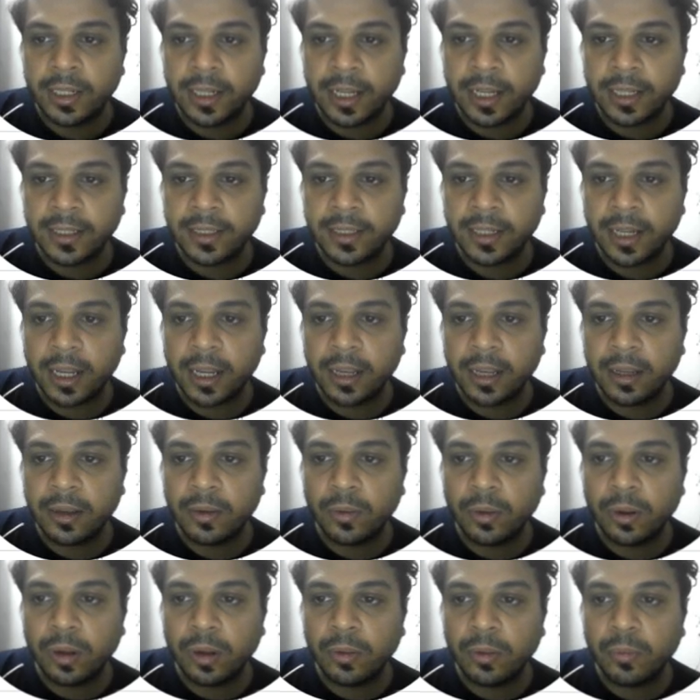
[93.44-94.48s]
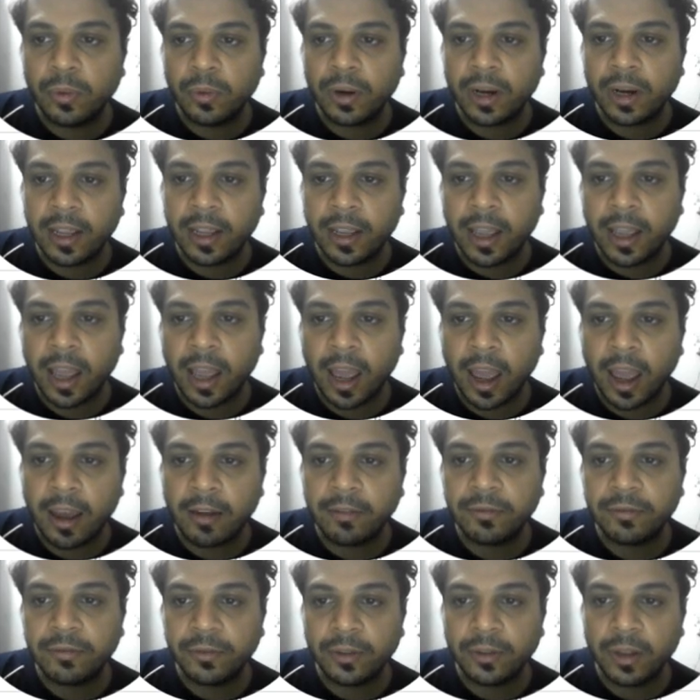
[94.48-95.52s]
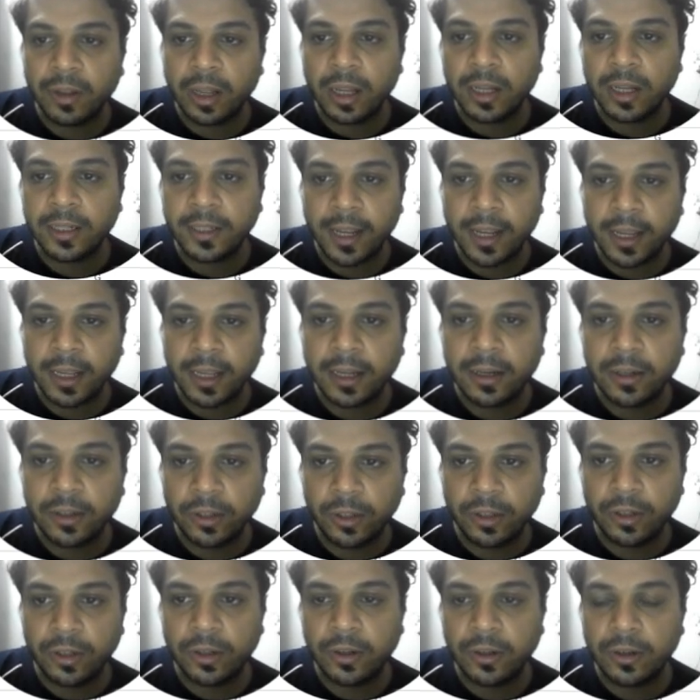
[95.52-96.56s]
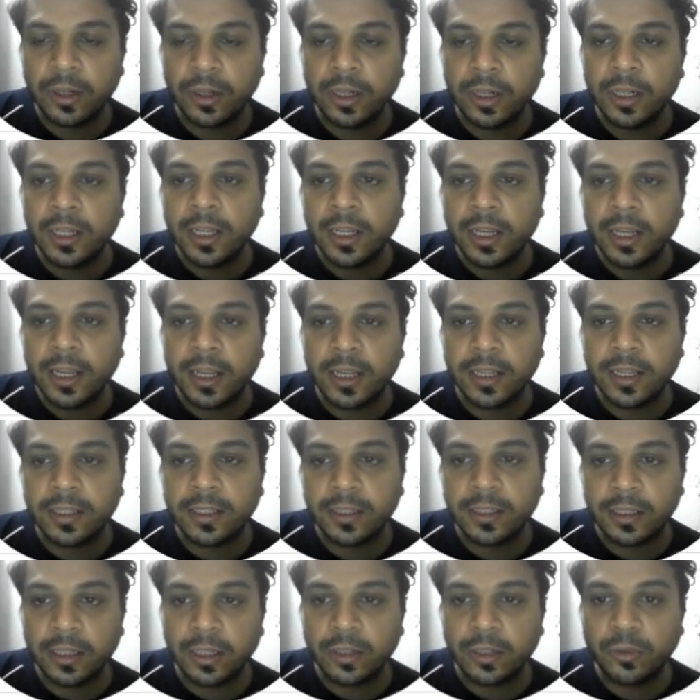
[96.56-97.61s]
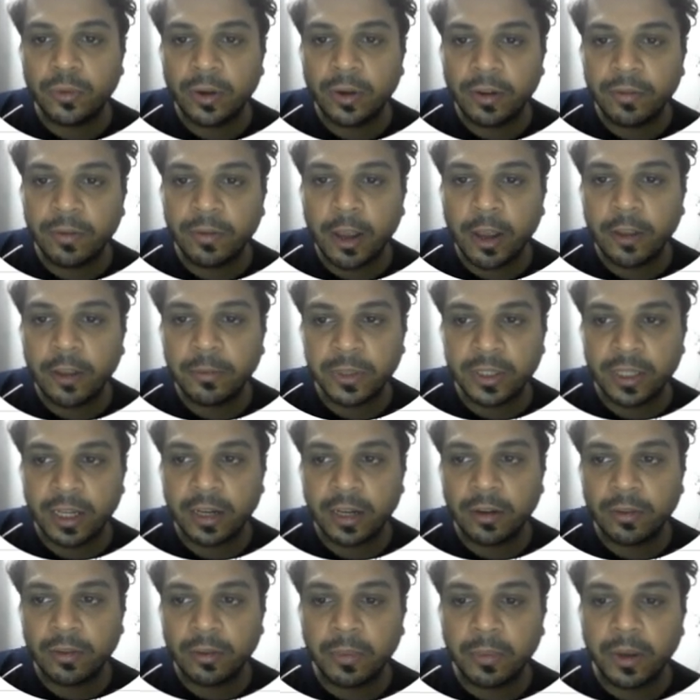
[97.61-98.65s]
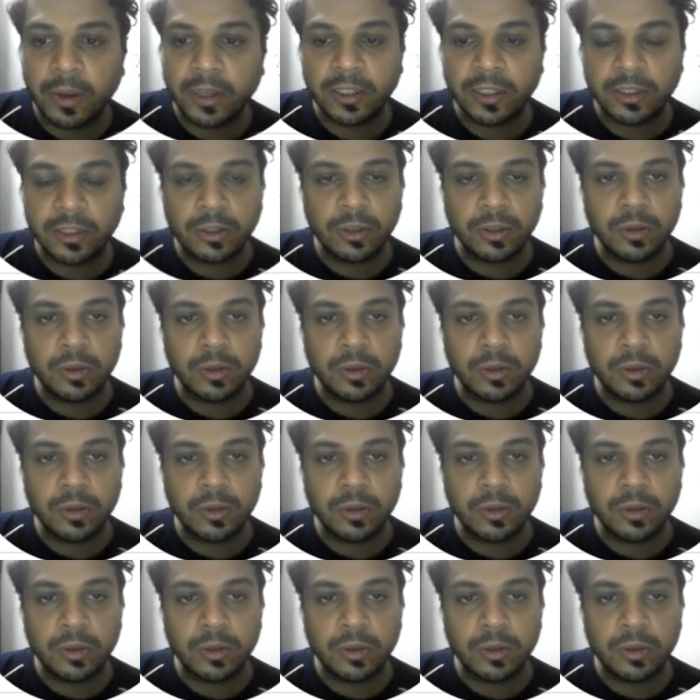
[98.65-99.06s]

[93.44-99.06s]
testing, what I have taken here is 25% of the budget.